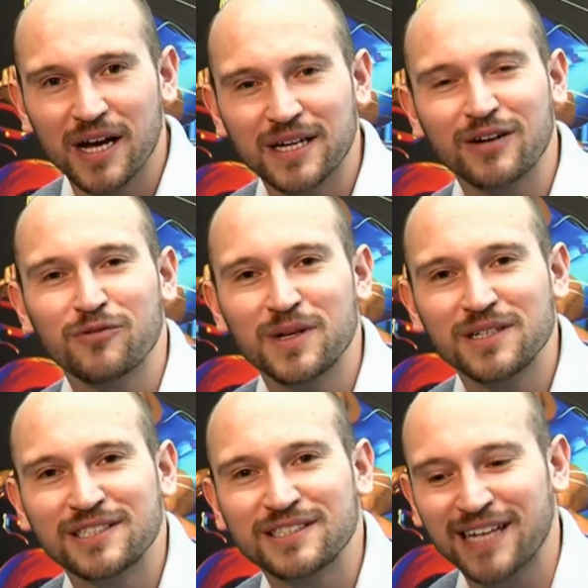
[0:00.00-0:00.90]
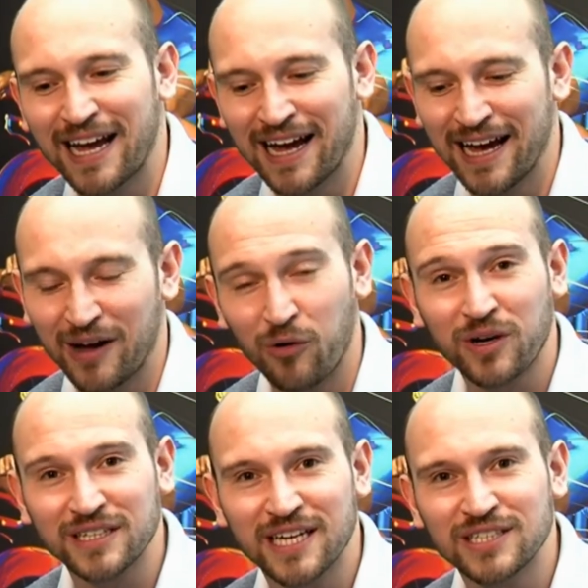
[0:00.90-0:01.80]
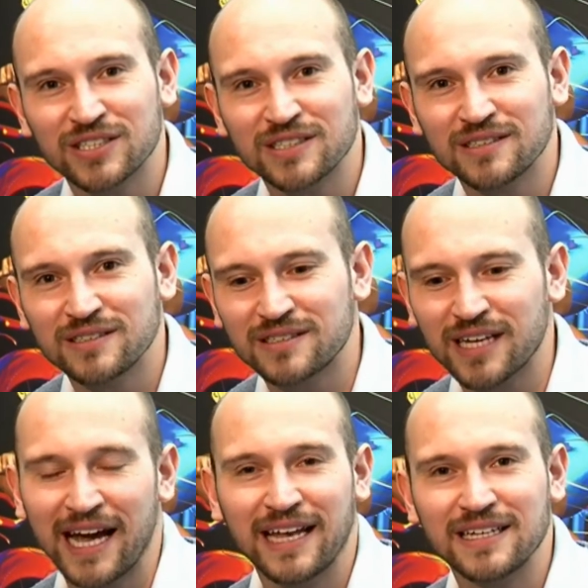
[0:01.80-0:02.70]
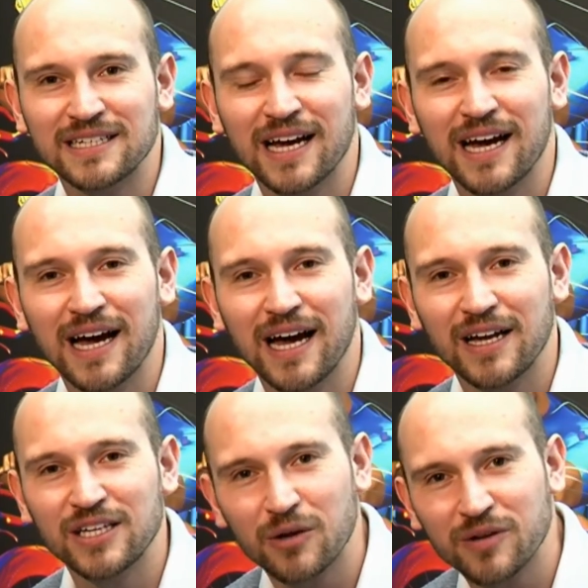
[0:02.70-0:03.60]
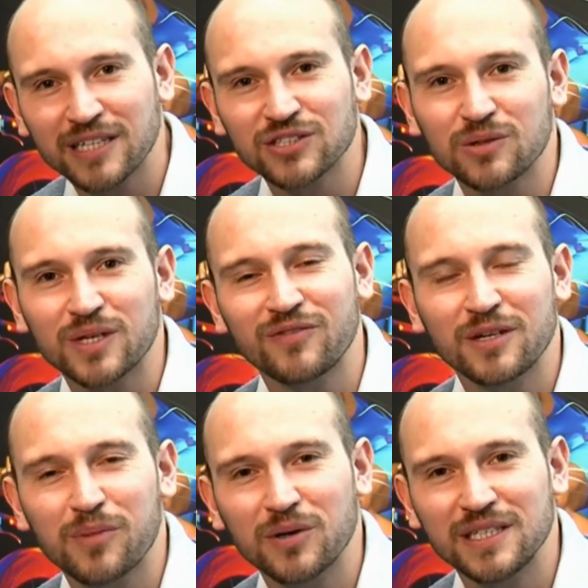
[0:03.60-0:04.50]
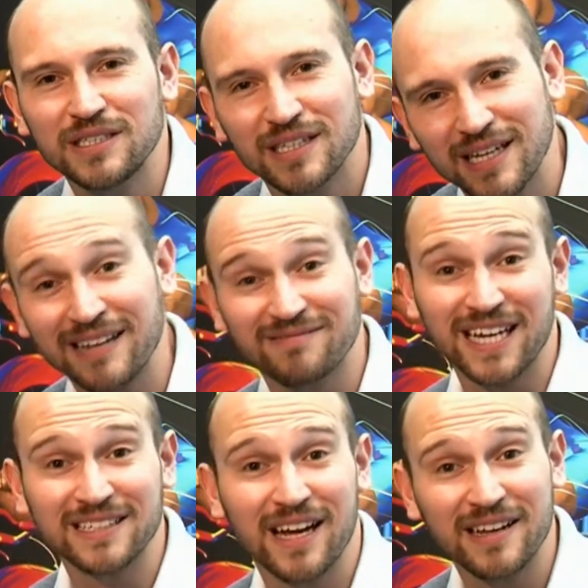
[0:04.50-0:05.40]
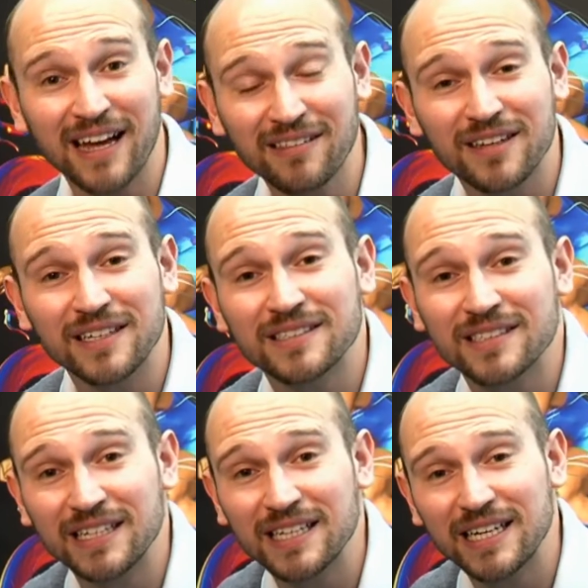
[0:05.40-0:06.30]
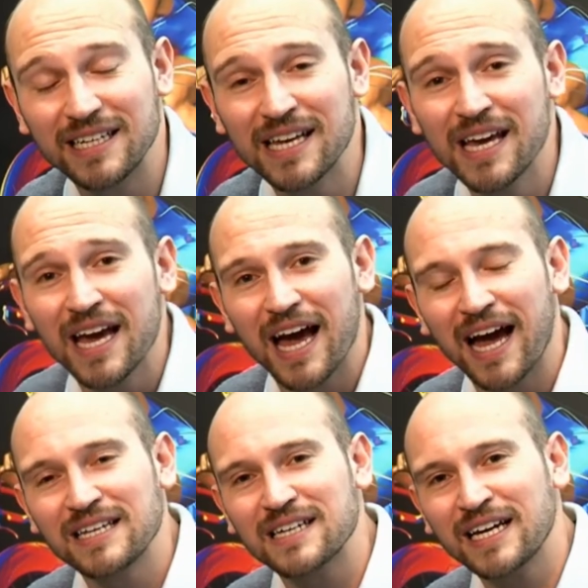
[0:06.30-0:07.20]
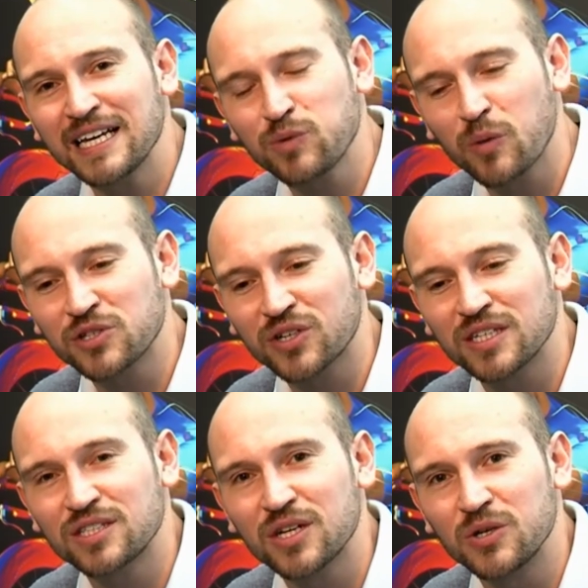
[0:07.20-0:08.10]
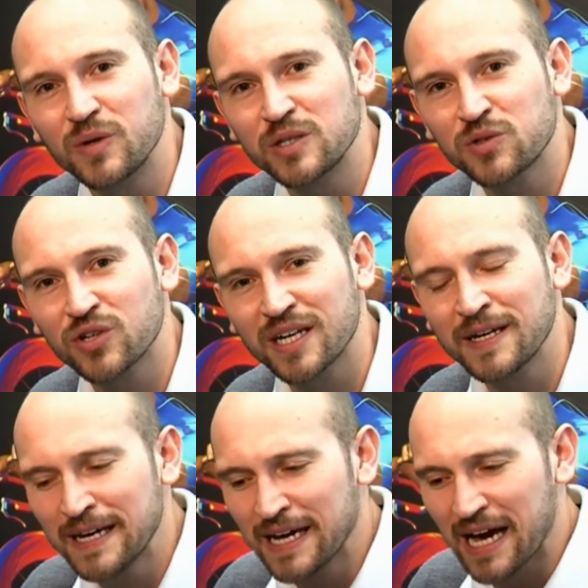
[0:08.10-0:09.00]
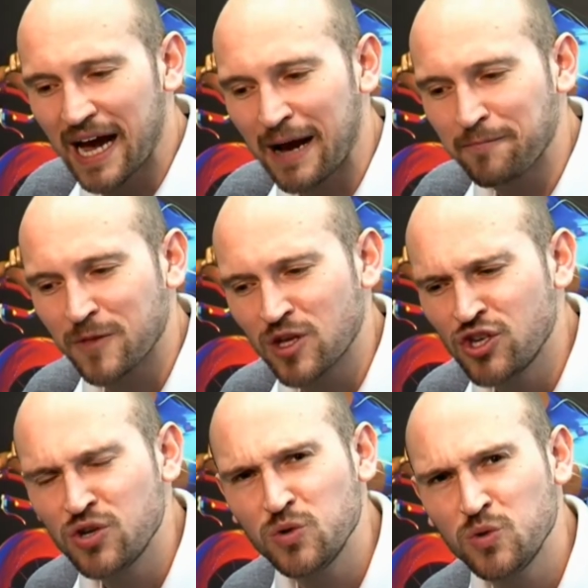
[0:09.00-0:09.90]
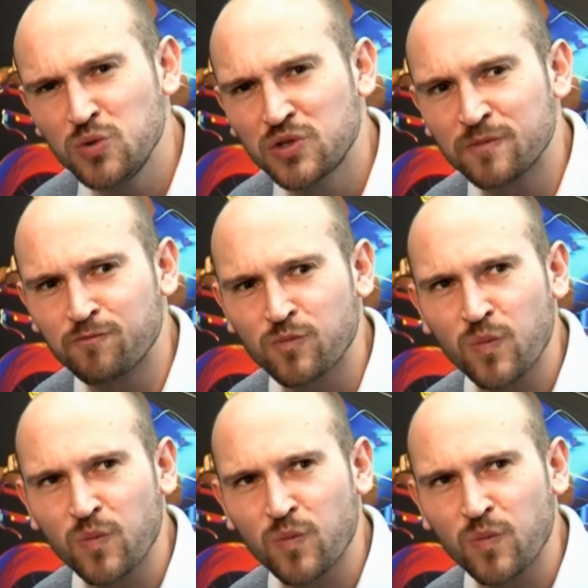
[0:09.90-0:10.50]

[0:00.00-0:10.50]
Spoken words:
governments, organisations and national governing bodies and athletes indeed. And I guess what we're trying to do is we're trying to use